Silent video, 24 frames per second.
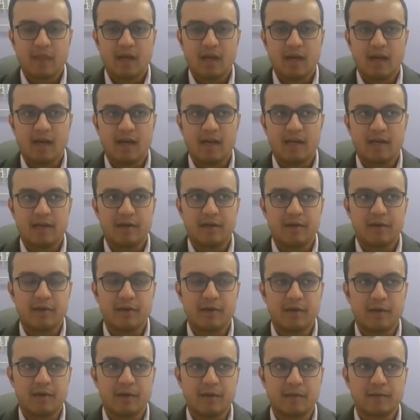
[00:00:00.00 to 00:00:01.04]
And
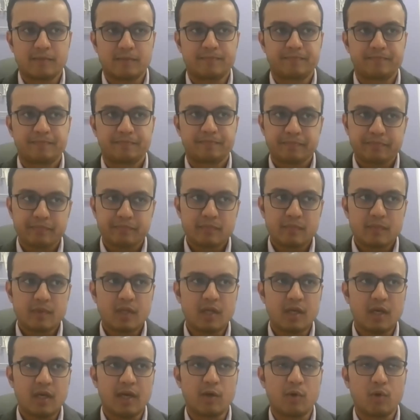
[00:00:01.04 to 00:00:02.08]

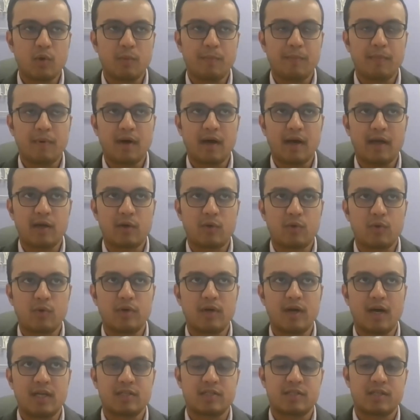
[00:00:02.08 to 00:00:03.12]
I hope I could
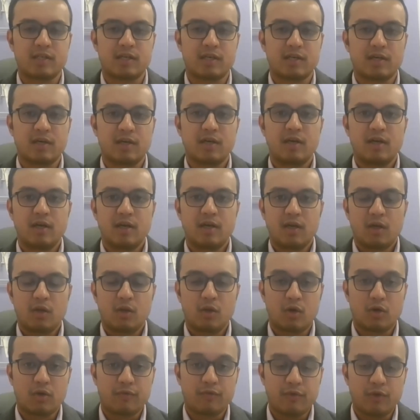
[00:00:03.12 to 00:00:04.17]
answer a
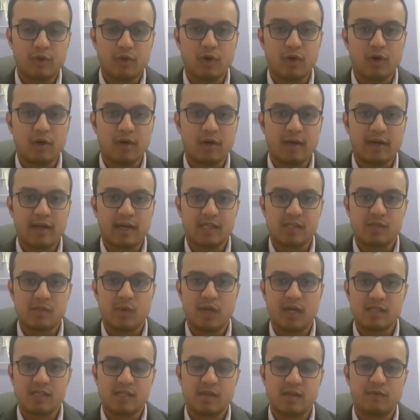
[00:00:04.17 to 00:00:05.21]
lot of your as
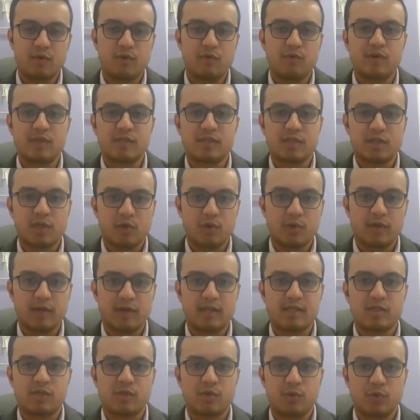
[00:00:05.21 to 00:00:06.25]
well as the viewers'
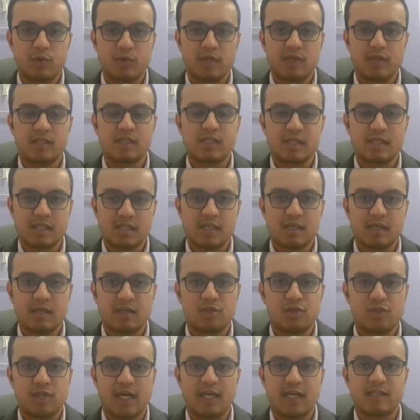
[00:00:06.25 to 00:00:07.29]
queries through this
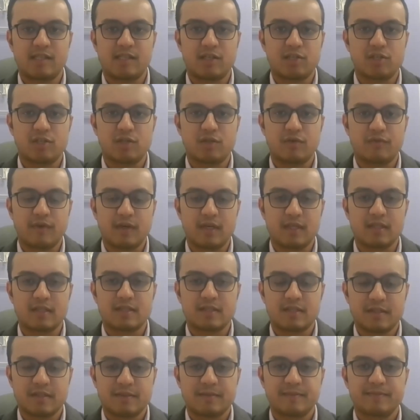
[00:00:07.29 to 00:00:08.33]
chat session of
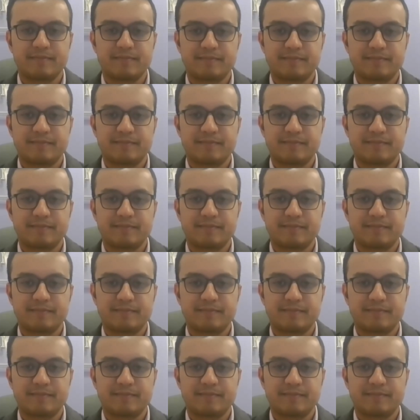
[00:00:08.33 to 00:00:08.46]
ours.